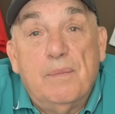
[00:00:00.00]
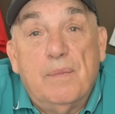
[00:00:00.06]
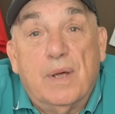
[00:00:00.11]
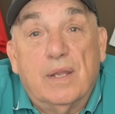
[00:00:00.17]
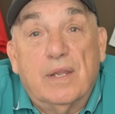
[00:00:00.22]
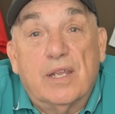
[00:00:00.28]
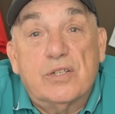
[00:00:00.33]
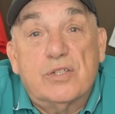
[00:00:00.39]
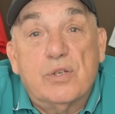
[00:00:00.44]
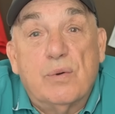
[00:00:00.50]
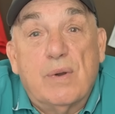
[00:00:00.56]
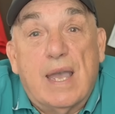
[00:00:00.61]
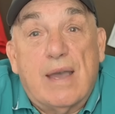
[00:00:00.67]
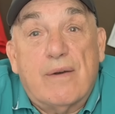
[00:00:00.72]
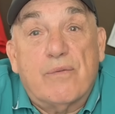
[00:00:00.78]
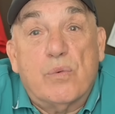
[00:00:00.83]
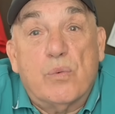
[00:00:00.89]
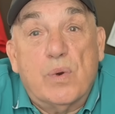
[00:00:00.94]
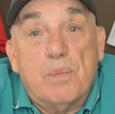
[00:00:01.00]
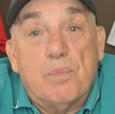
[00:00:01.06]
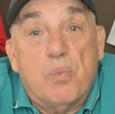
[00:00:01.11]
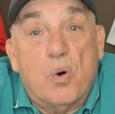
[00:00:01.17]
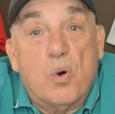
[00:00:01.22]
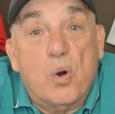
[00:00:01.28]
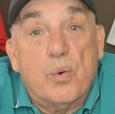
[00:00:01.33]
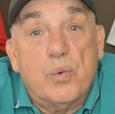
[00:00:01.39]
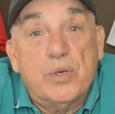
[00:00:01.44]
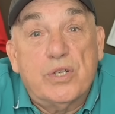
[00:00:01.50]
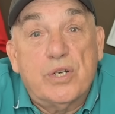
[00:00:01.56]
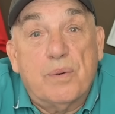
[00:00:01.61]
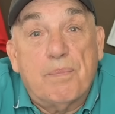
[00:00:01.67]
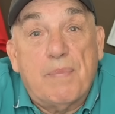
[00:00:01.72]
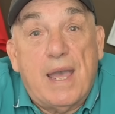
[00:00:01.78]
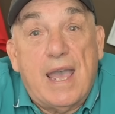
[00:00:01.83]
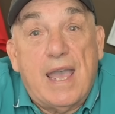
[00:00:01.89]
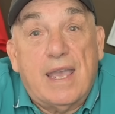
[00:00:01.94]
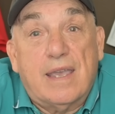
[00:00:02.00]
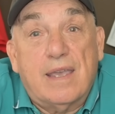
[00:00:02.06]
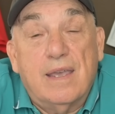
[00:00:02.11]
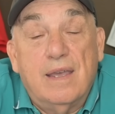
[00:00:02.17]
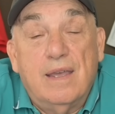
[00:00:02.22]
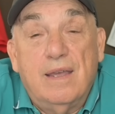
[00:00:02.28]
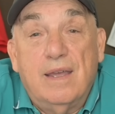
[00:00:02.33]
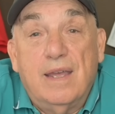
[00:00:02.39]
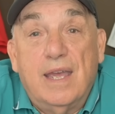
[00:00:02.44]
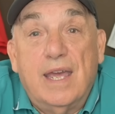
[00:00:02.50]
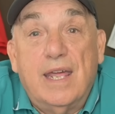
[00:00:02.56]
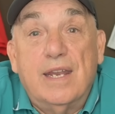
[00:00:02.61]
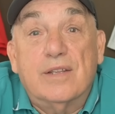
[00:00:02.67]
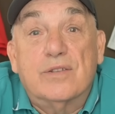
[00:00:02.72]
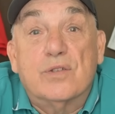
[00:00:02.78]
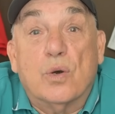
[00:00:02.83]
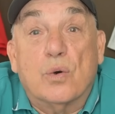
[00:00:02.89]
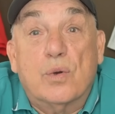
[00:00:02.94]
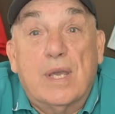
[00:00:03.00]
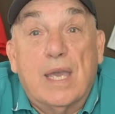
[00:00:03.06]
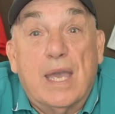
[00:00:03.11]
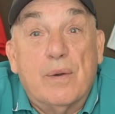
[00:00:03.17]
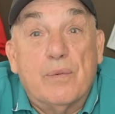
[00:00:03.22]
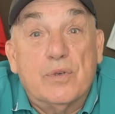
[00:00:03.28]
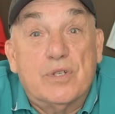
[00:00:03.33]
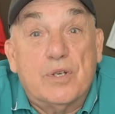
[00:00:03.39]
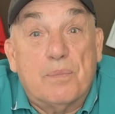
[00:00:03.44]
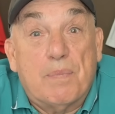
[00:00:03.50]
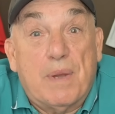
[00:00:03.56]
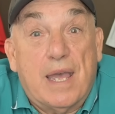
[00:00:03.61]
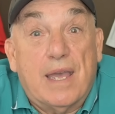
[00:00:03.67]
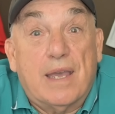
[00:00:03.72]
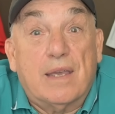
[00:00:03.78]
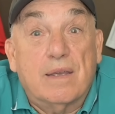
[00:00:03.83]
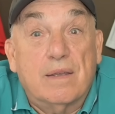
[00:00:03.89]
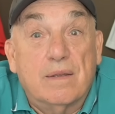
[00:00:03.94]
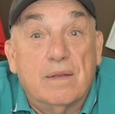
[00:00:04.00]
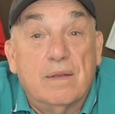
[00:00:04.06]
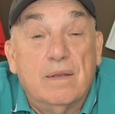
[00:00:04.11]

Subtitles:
unless you have a rapport with your bank and it's okay with your bank.